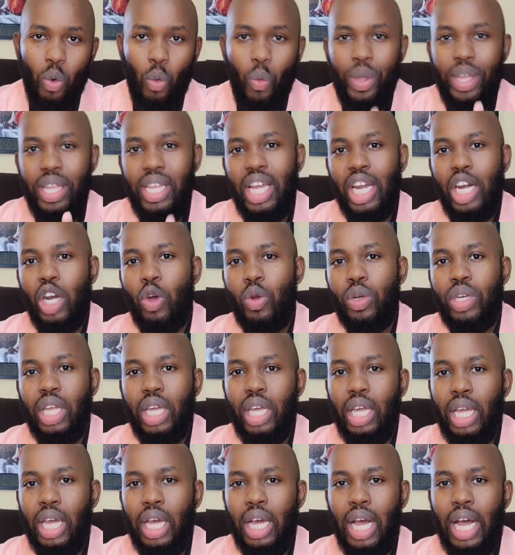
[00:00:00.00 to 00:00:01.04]
We are not
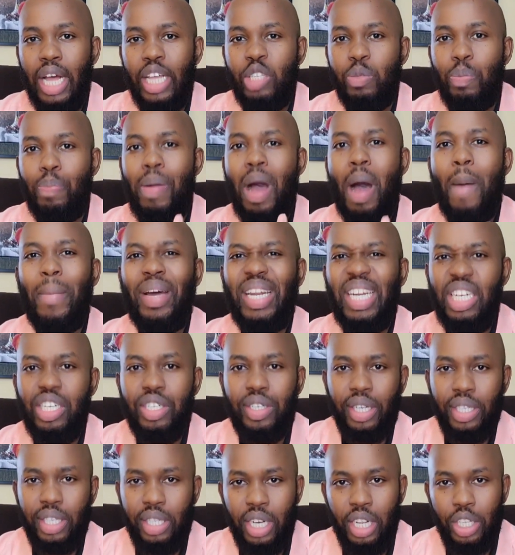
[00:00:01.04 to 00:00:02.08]
here as
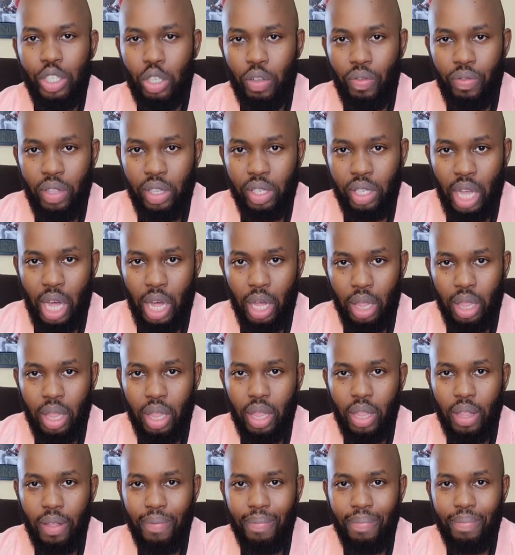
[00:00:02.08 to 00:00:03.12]
permanent residents of this
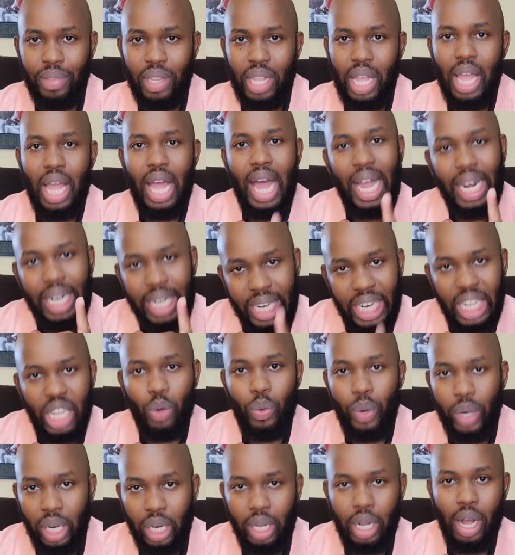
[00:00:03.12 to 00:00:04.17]
earth. A
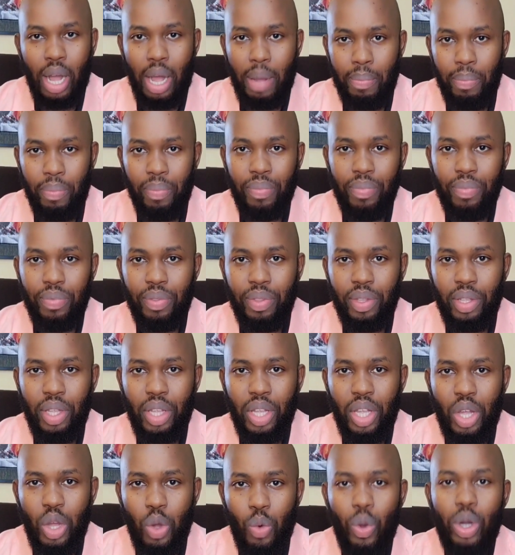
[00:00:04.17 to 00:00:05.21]
day will come
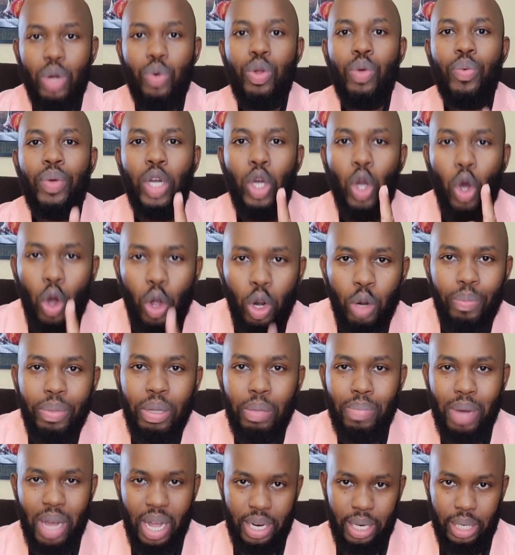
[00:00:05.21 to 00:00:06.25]
when we will all
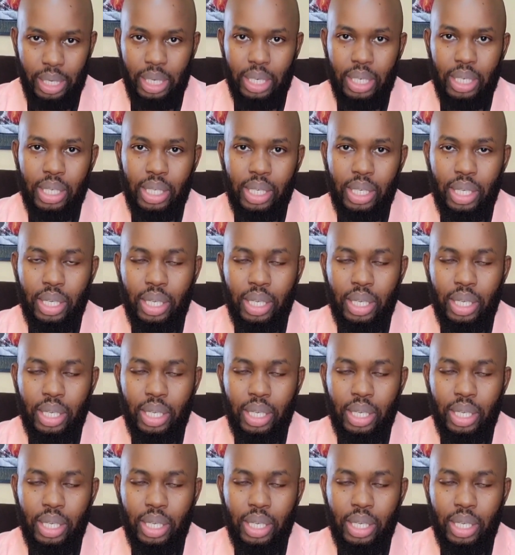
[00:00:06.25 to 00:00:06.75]
be buried.